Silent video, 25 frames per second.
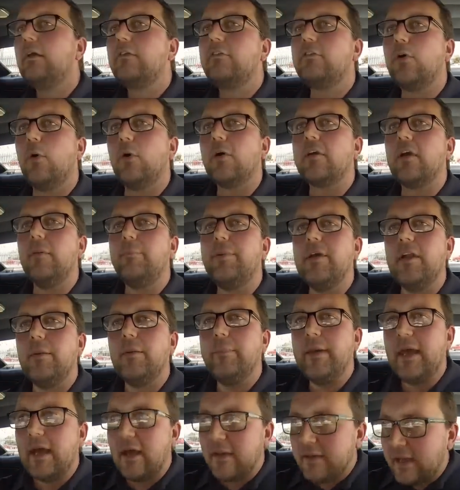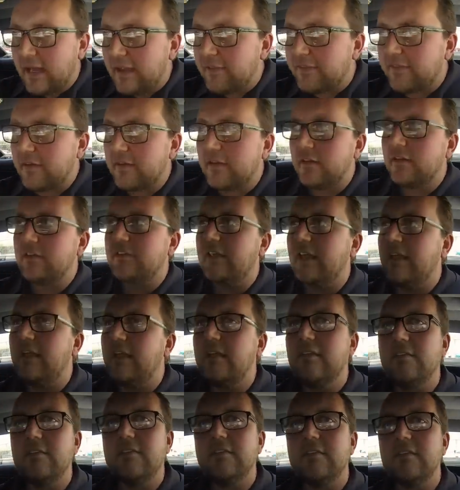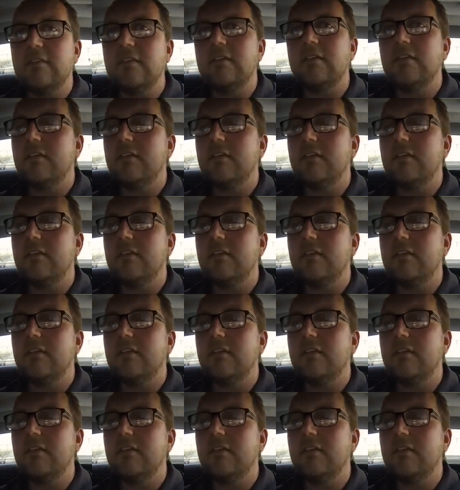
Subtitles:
Talk a bit about Nathan and Tez